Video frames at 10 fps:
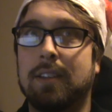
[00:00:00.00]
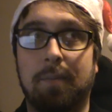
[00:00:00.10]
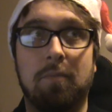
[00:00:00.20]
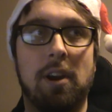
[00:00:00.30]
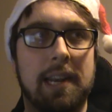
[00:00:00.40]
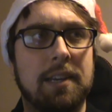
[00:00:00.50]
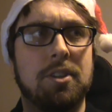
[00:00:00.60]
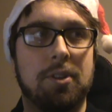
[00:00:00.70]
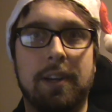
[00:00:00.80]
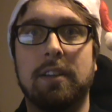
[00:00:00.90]
I'm really
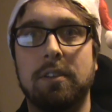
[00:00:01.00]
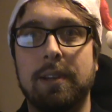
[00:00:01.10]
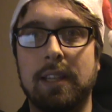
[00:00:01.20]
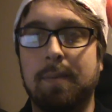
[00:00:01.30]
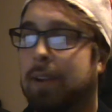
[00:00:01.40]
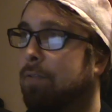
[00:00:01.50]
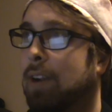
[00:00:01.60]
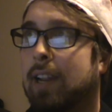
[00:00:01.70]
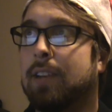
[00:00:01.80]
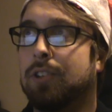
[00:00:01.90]
enjoying doing them and I'm
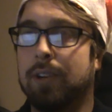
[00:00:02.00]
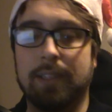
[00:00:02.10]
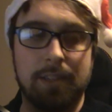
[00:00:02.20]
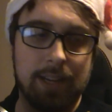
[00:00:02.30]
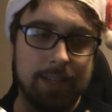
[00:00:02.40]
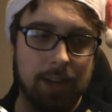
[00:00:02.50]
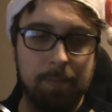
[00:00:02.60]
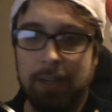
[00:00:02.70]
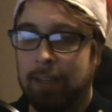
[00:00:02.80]
really enjoying the setup.